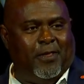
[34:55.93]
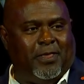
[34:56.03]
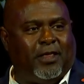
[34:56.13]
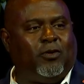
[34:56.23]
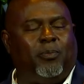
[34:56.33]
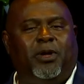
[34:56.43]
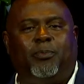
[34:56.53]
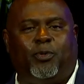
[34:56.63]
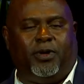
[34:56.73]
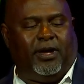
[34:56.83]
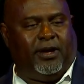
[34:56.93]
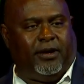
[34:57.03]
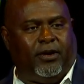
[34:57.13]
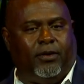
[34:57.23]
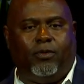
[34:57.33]
that there are people
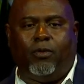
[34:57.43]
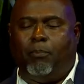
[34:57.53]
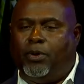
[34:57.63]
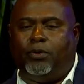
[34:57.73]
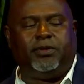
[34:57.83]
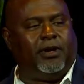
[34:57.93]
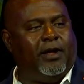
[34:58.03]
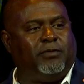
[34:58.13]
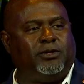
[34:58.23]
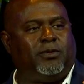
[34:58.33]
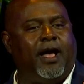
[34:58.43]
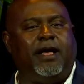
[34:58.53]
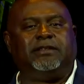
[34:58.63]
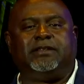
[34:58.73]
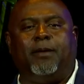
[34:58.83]
here who are bold enough to
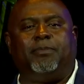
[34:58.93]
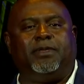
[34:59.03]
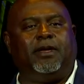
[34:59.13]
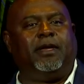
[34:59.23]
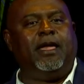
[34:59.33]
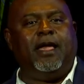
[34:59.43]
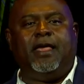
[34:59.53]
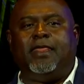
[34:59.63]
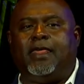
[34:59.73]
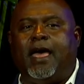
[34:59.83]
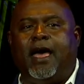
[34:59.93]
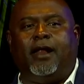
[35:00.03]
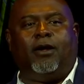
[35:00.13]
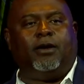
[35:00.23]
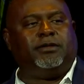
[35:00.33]
try something
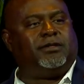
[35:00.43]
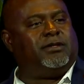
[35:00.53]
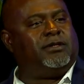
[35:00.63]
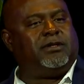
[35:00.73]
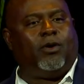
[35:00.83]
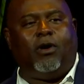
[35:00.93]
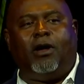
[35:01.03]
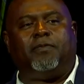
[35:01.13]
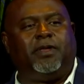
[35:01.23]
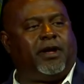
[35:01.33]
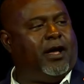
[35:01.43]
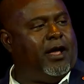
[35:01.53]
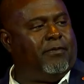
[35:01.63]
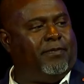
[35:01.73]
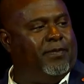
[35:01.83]
that is just off the
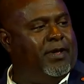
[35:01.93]
cuff,